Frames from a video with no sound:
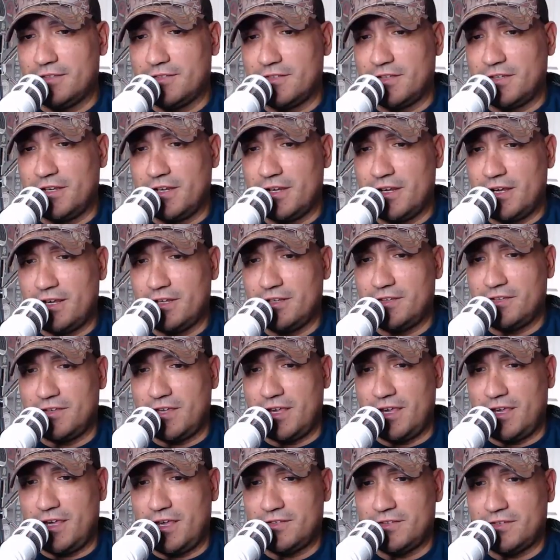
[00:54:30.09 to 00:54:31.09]
in the United
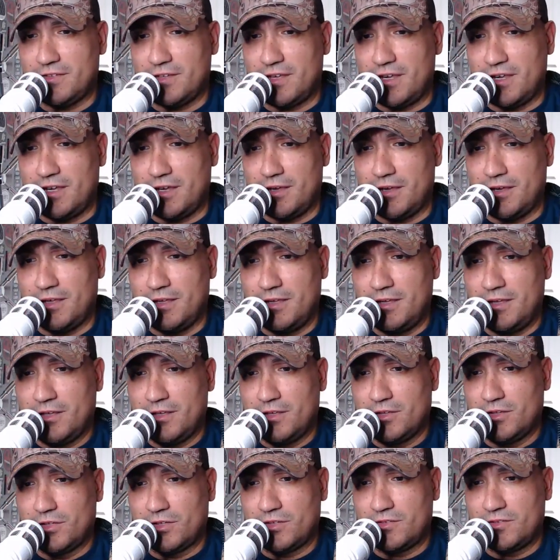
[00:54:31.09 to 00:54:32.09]
States.
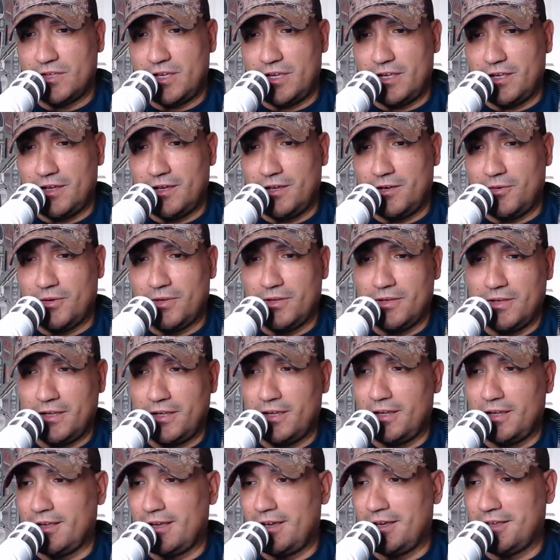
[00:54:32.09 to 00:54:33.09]
Looks like,
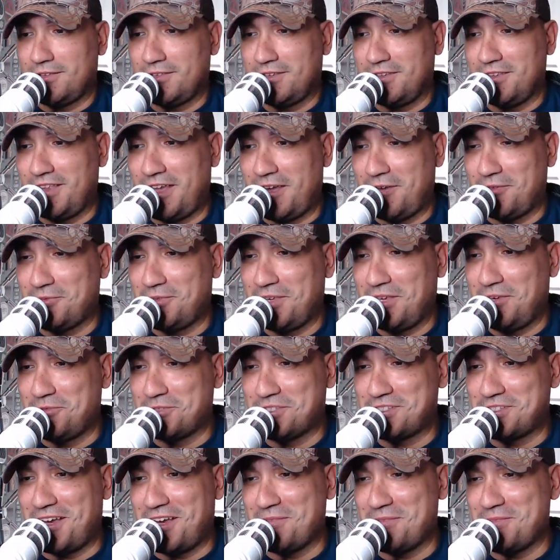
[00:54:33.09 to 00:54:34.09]
I see that he
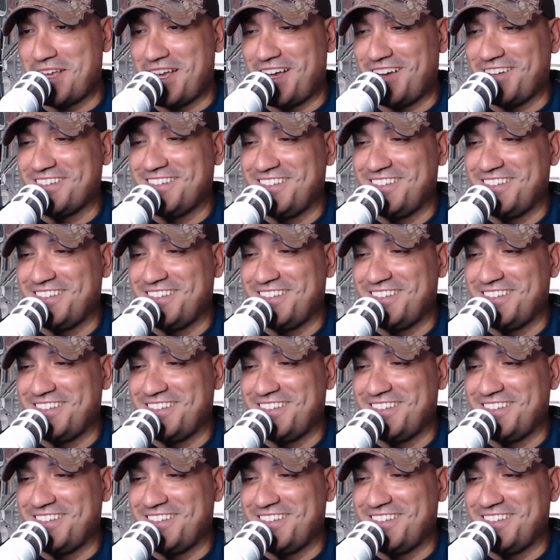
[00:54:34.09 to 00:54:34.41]
was timed out.